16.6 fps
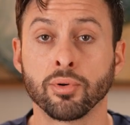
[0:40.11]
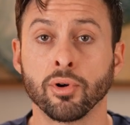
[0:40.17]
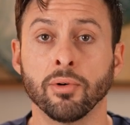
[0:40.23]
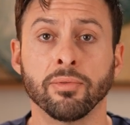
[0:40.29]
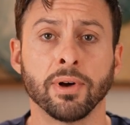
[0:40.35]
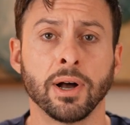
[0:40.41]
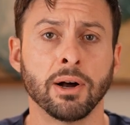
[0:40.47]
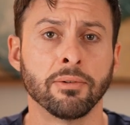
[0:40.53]

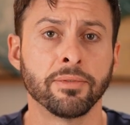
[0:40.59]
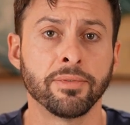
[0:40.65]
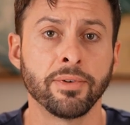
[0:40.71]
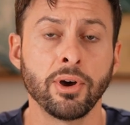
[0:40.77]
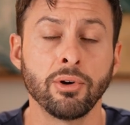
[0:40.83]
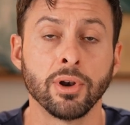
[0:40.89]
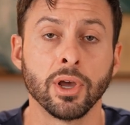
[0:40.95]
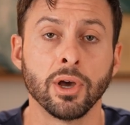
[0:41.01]
profile
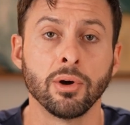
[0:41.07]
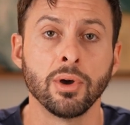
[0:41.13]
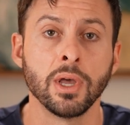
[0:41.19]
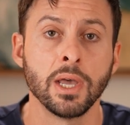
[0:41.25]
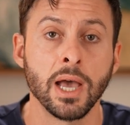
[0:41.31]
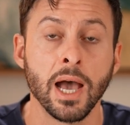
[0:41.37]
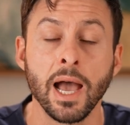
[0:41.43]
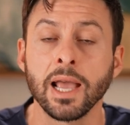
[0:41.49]
photo.
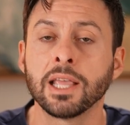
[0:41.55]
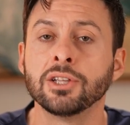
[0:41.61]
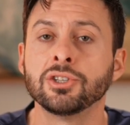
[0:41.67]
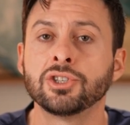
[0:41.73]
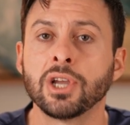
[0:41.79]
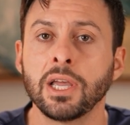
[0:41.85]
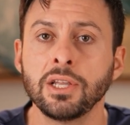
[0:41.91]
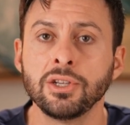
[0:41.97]
I can
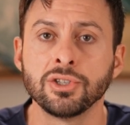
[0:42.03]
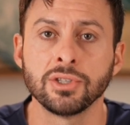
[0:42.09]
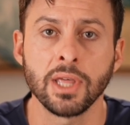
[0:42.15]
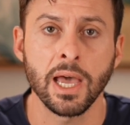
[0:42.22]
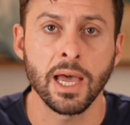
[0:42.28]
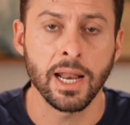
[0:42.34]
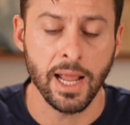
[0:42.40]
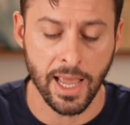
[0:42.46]
change
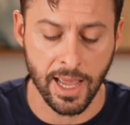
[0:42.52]
that